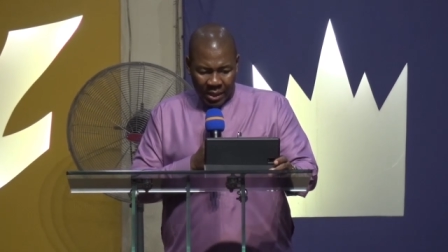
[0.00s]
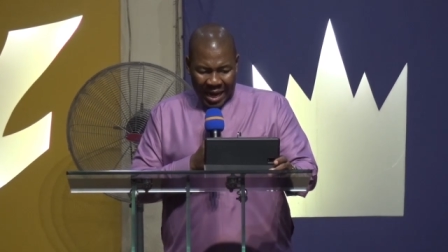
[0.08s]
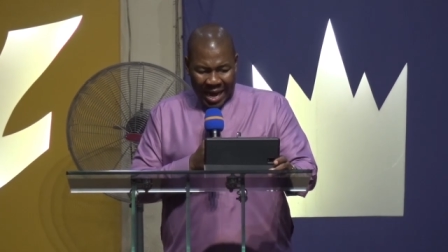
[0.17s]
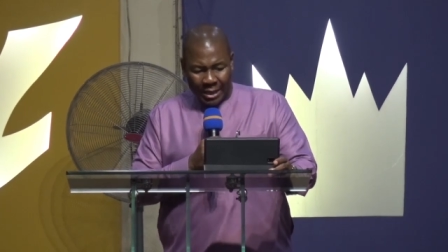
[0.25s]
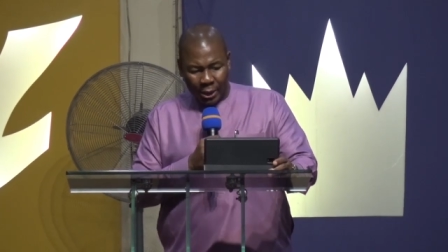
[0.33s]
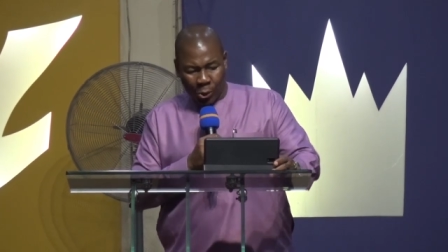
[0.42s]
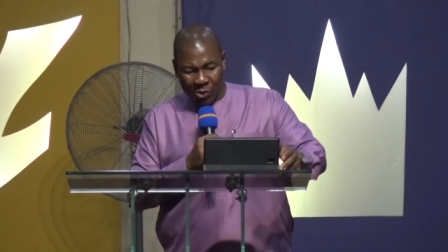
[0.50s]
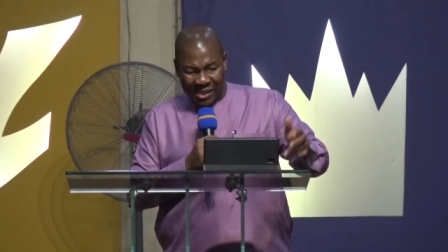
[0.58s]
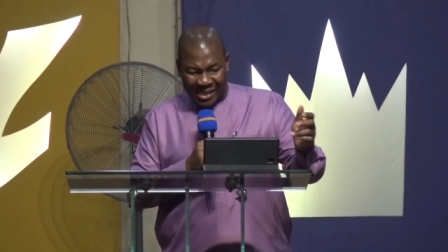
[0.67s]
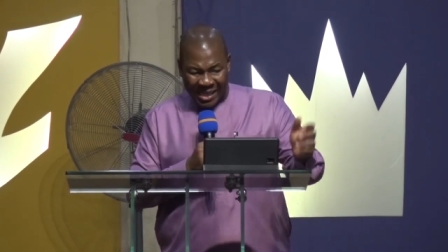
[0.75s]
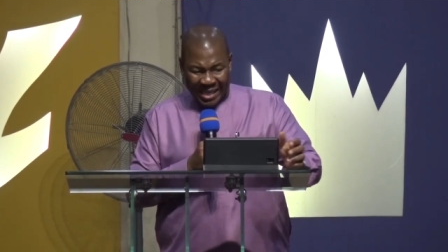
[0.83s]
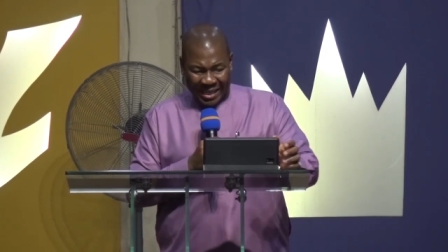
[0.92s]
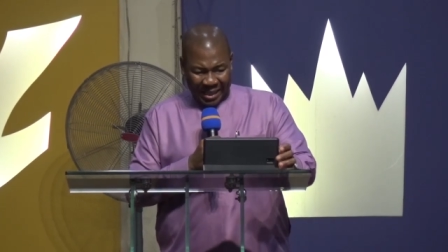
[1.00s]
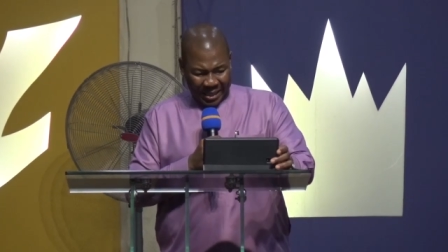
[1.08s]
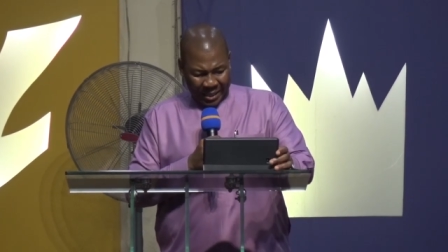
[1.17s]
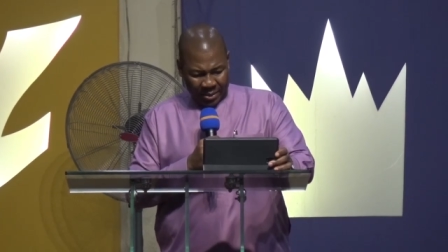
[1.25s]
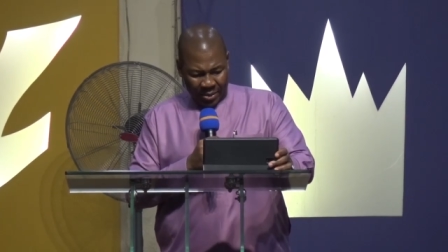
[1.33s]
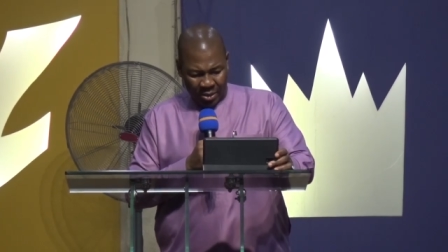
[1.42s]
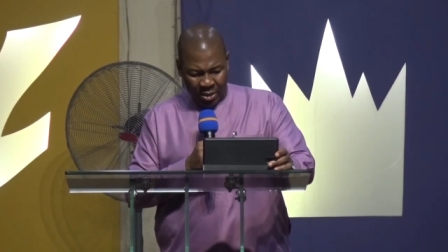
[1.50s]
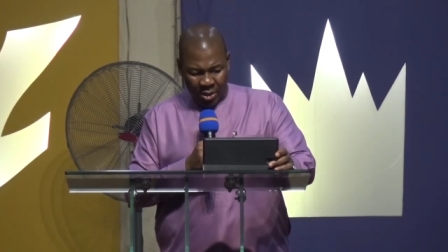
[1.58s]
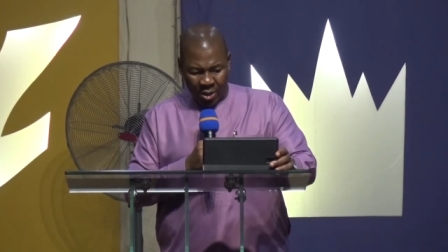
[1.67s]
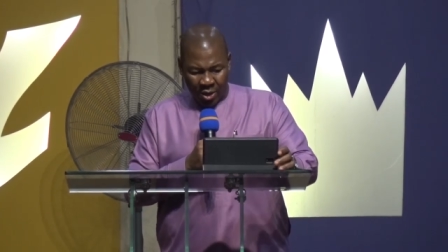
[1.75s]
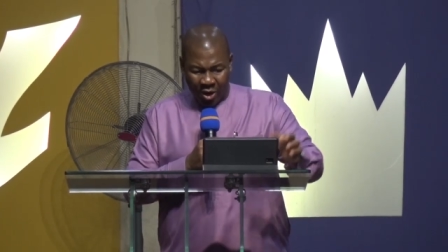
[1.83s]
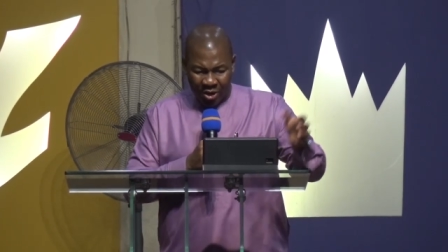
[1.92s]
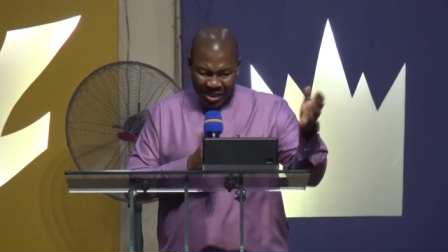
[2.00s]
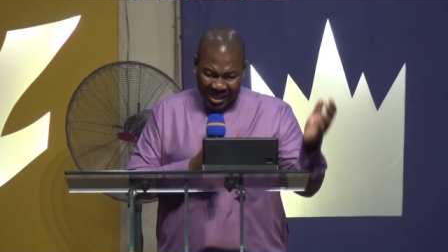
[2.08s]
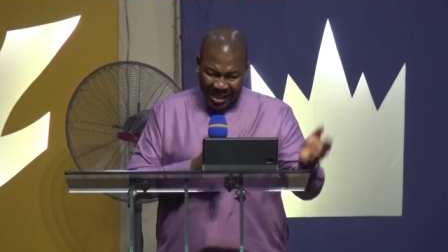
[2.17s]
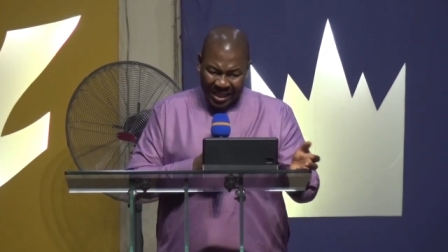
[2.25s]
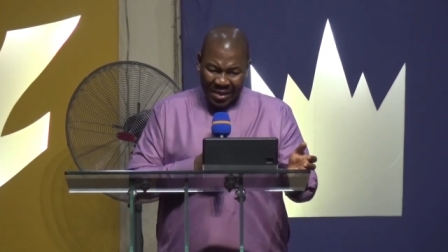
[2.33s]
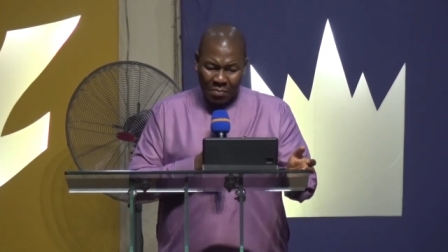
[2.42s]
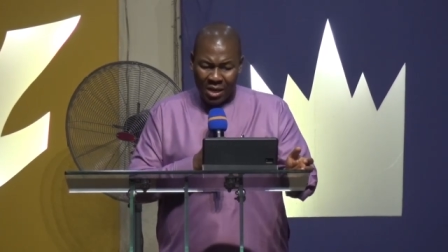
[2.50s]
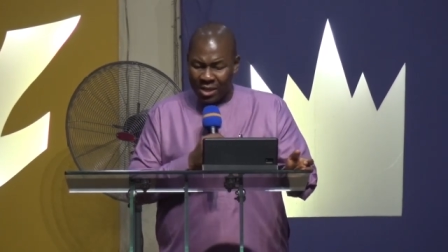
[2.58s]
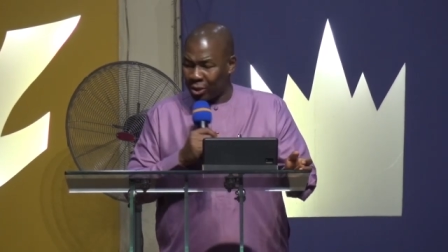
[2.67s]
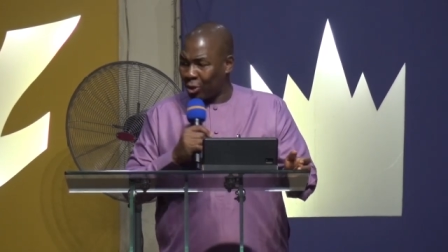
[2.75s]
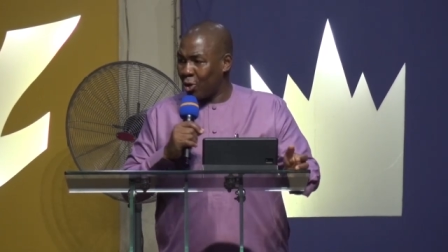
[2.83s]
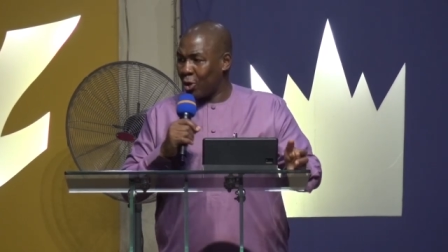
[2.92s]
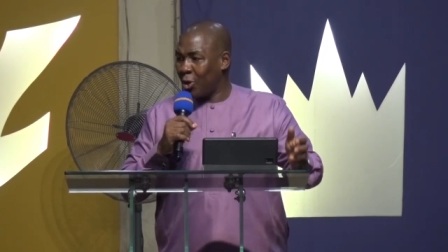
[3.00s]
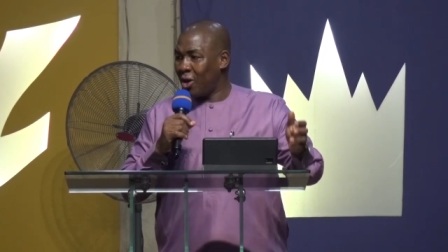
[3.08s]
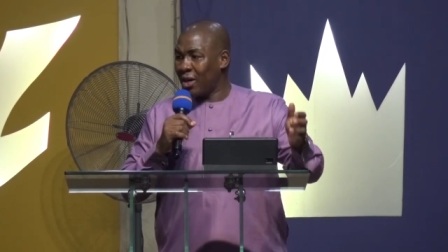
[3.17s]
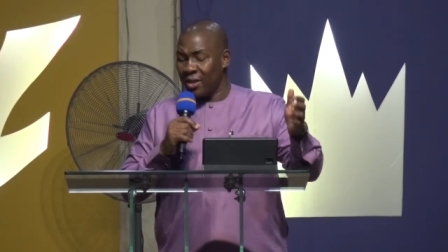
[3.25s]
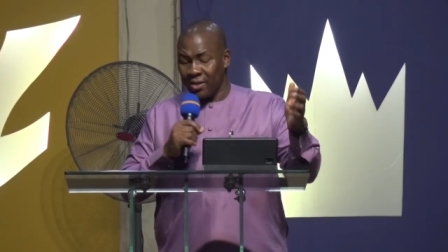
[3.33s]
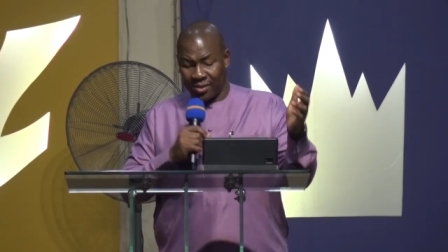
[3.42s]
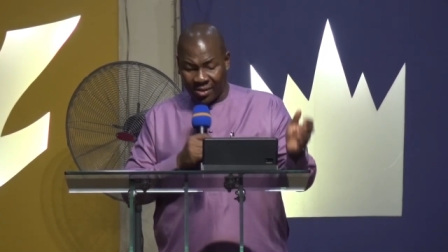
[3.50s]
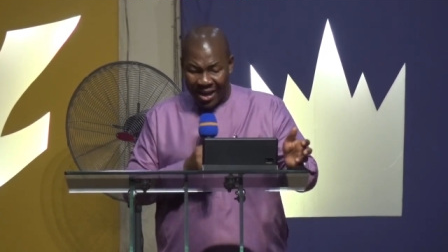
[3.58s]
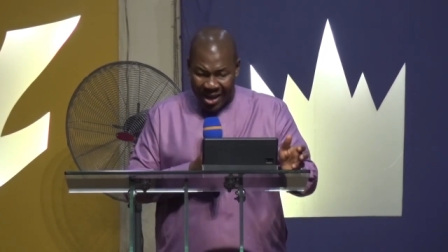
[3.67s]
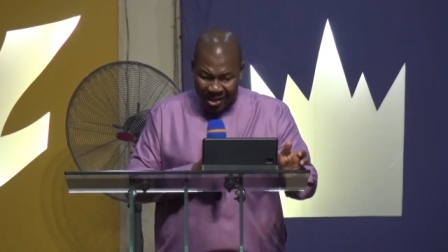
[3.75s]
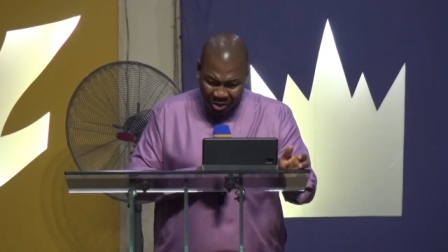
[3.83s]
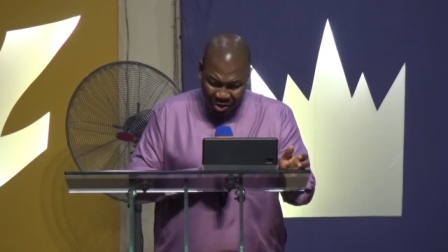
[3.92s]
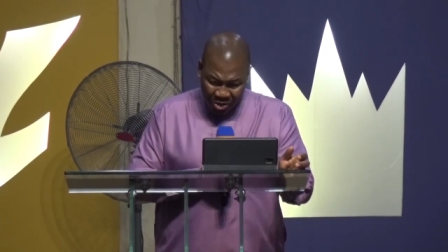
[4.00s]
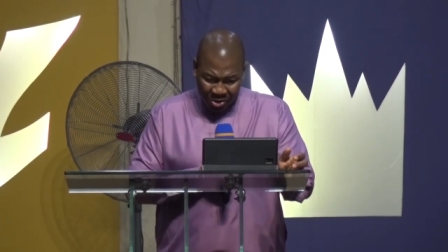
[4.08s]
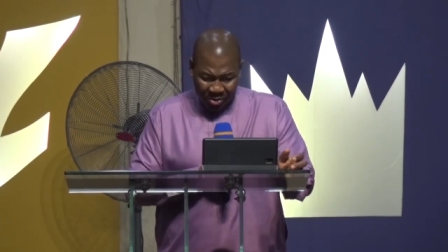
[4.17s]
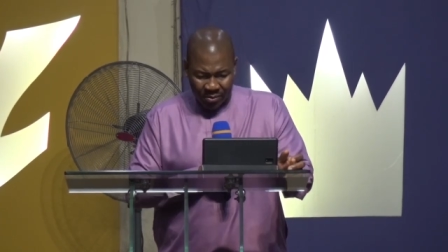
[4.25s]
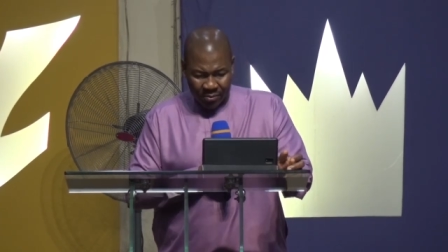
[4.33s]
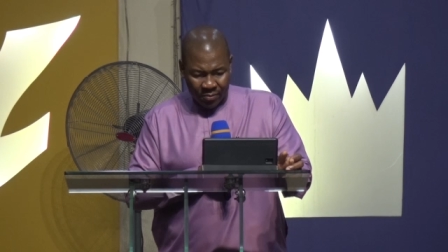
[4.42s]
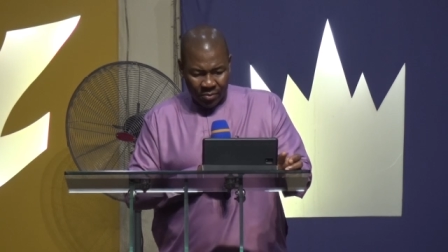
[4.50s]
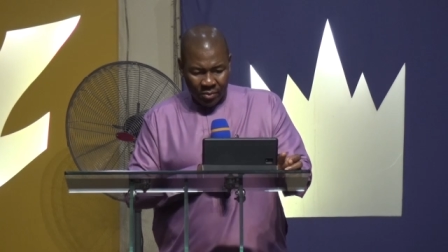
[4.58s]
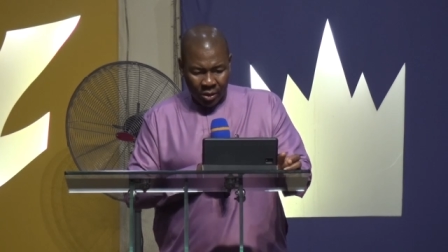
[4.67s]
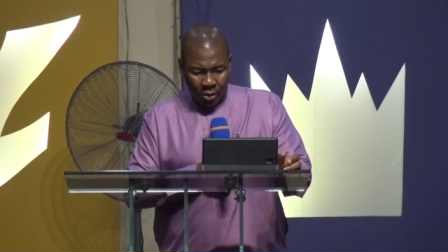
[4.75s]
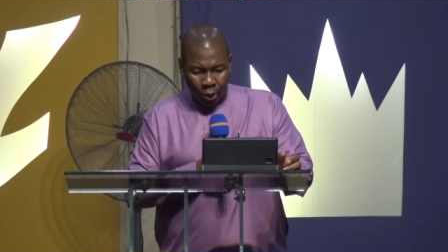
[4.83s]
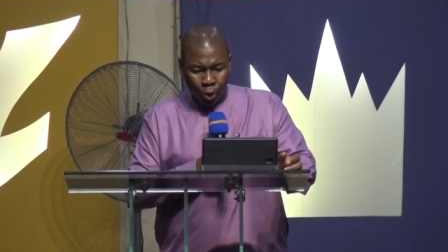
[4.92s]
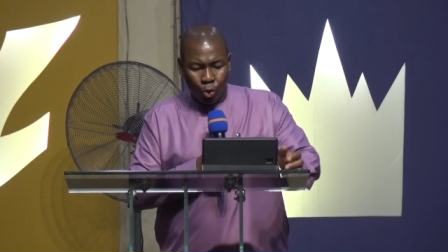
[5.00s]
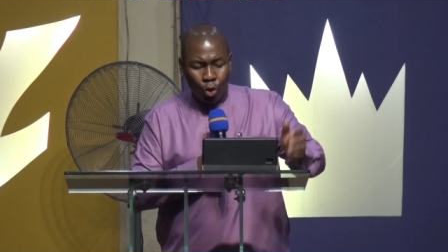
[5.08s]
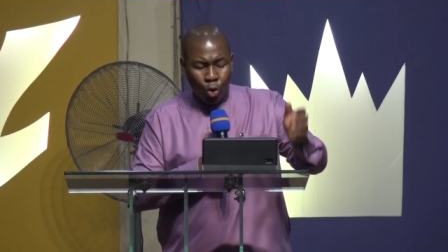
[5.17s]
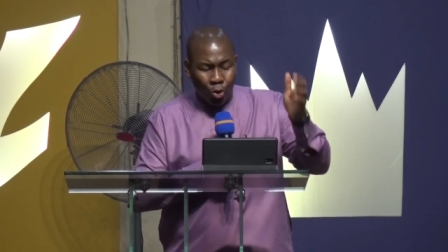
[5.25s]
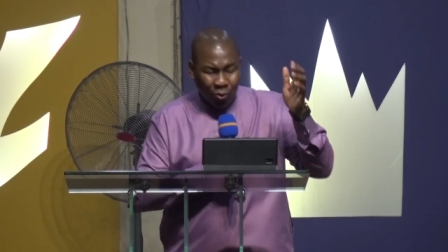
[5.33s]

And to seek or seeking means to go in search, to look